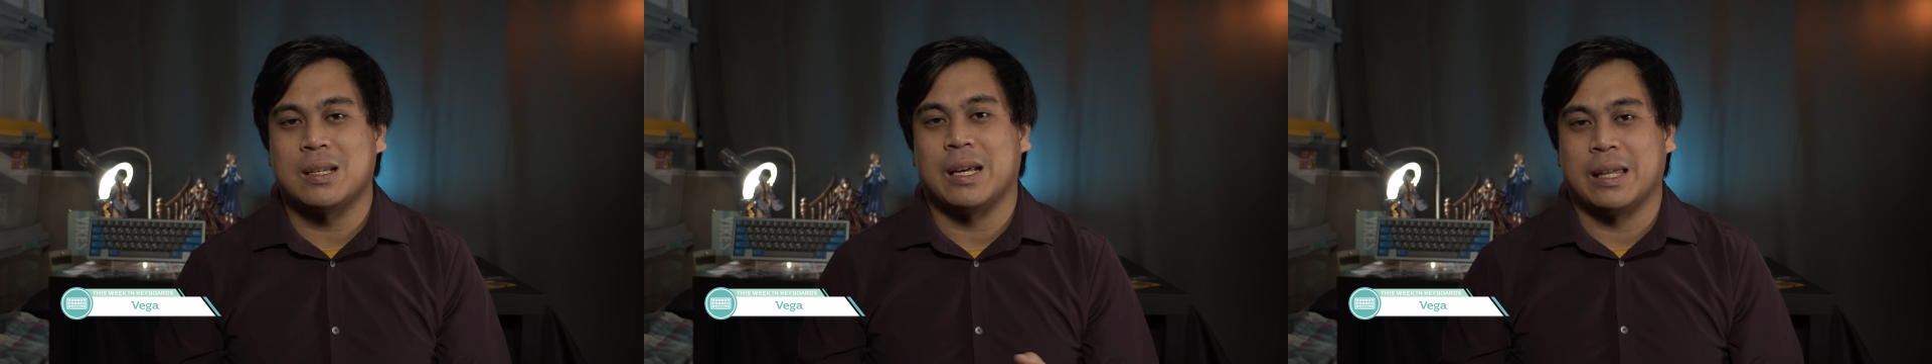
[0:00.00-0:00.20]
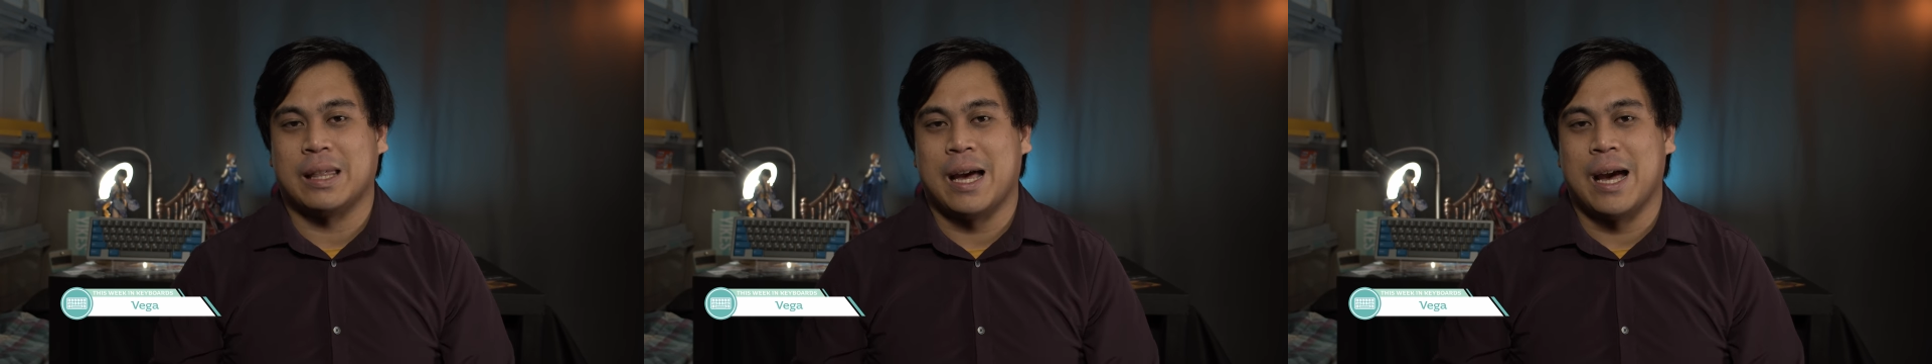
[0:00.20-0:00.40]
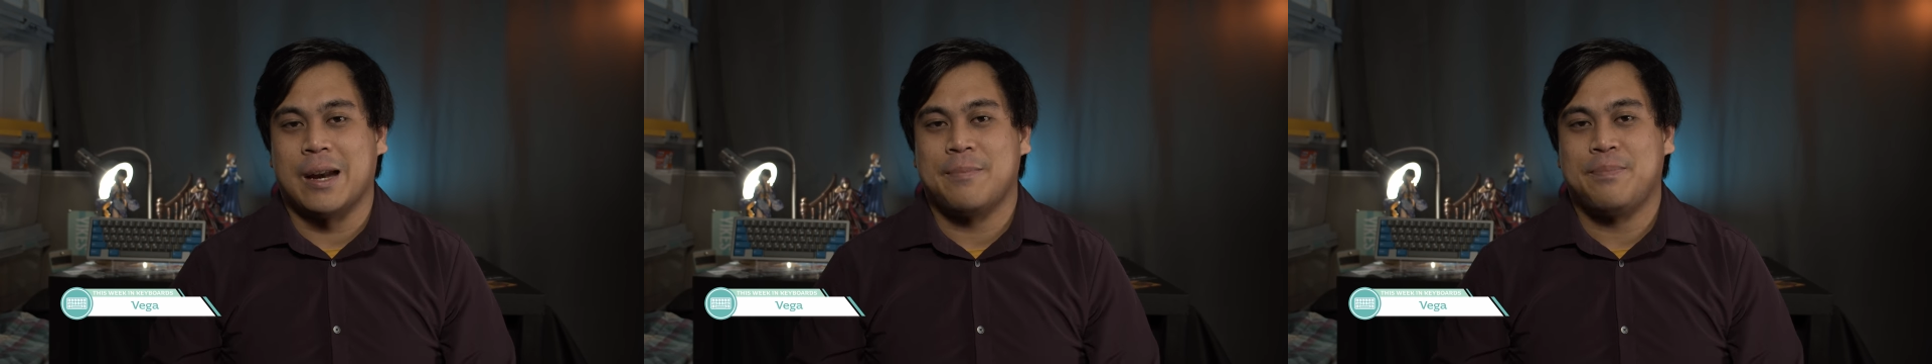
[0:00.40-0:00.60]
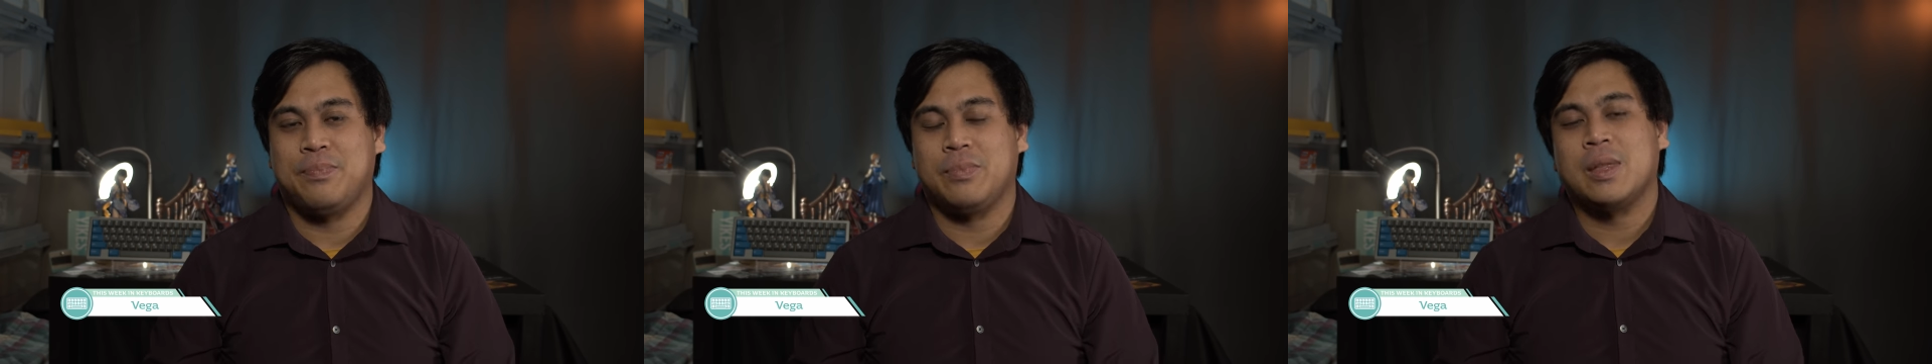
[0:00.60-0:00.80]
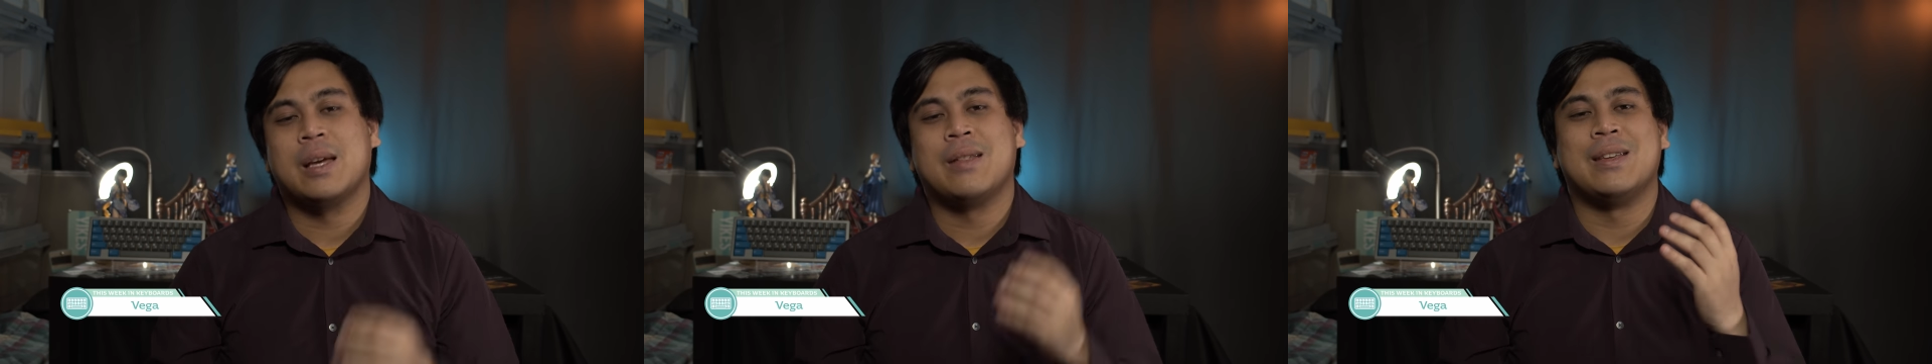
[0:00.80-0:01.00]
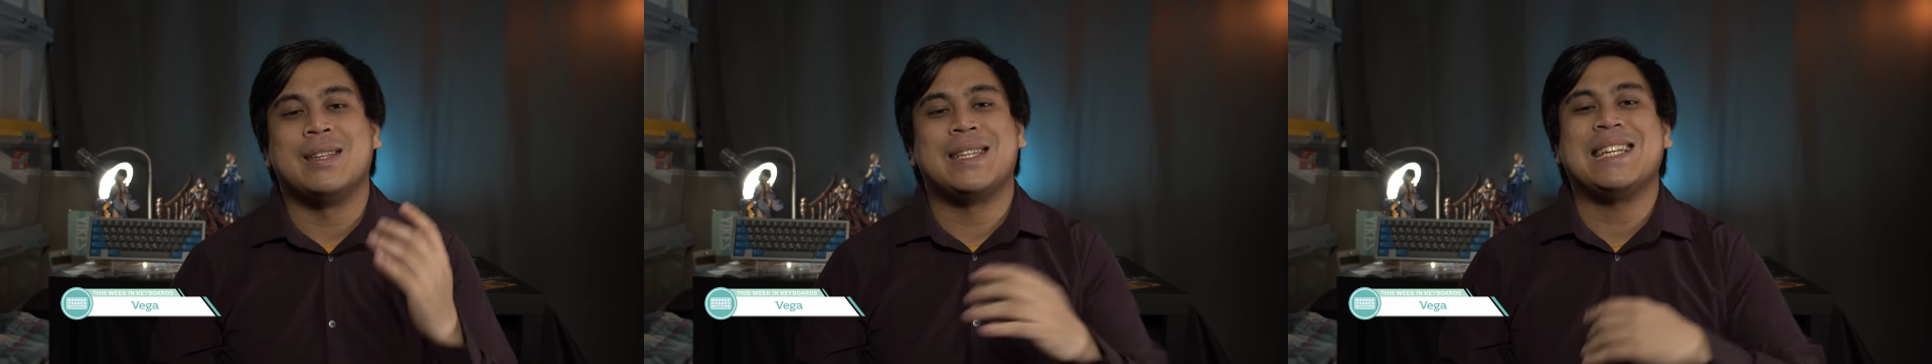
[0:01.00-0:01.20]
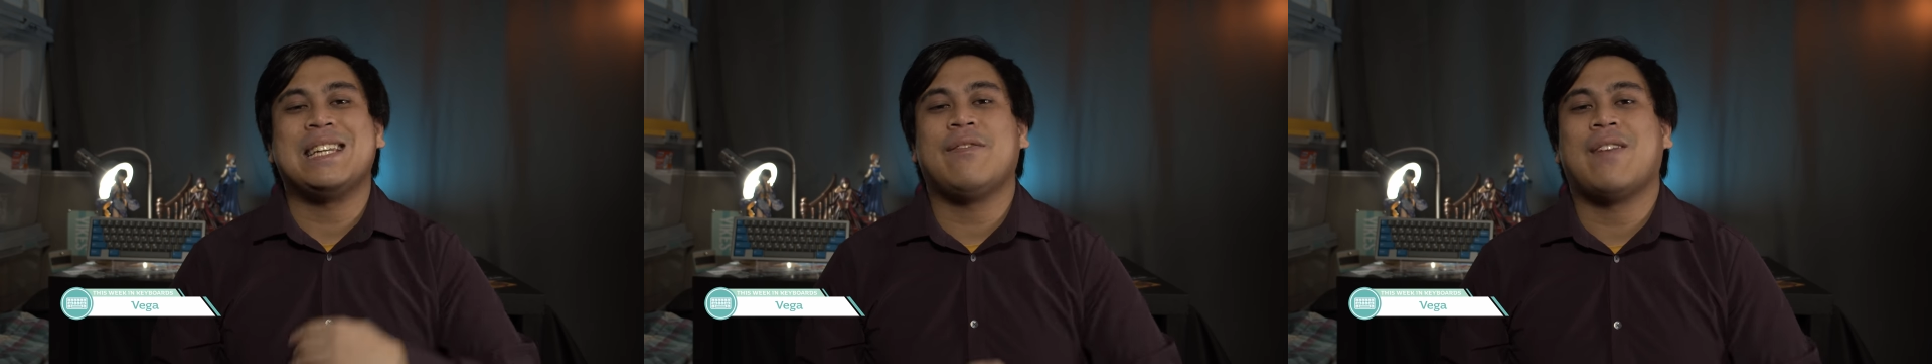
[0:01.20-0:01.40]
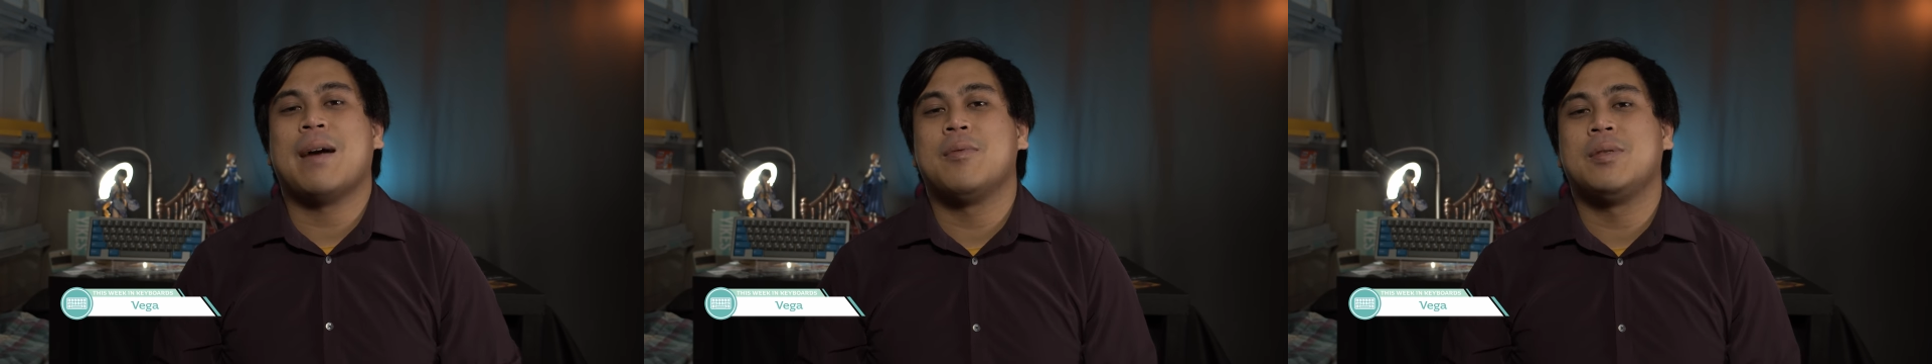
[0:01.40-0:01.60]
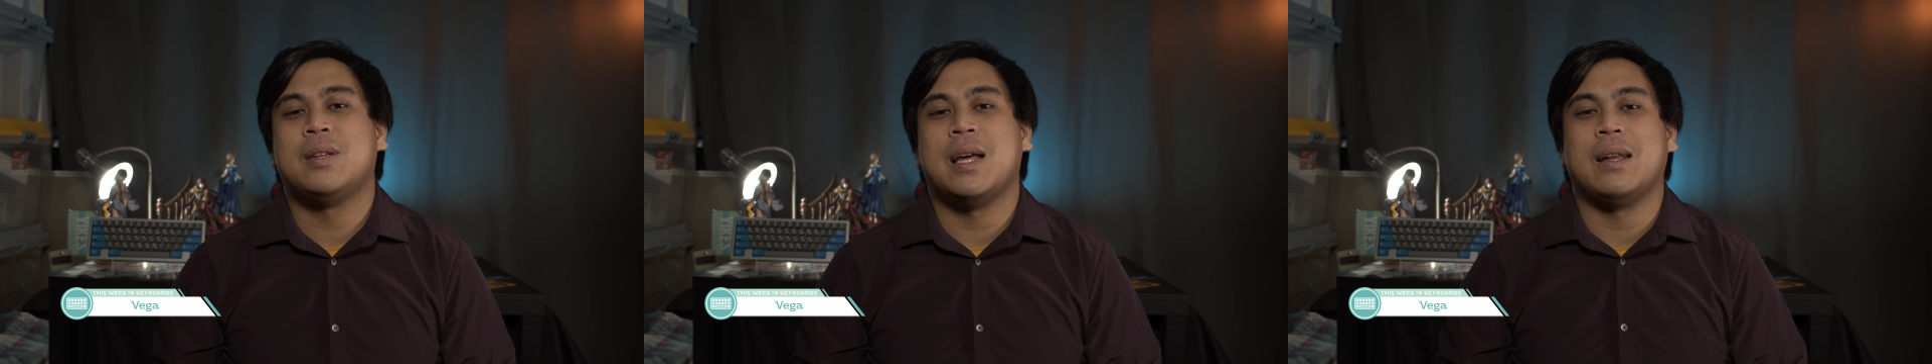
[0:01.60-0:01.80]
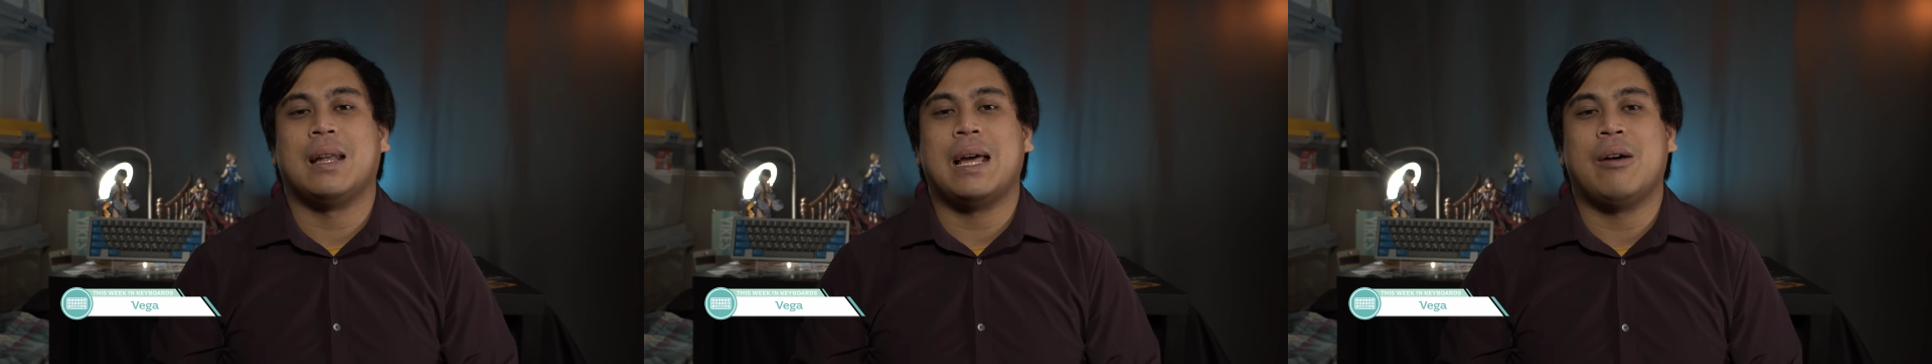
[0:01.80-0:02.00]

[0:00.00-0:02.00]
like that? The 65%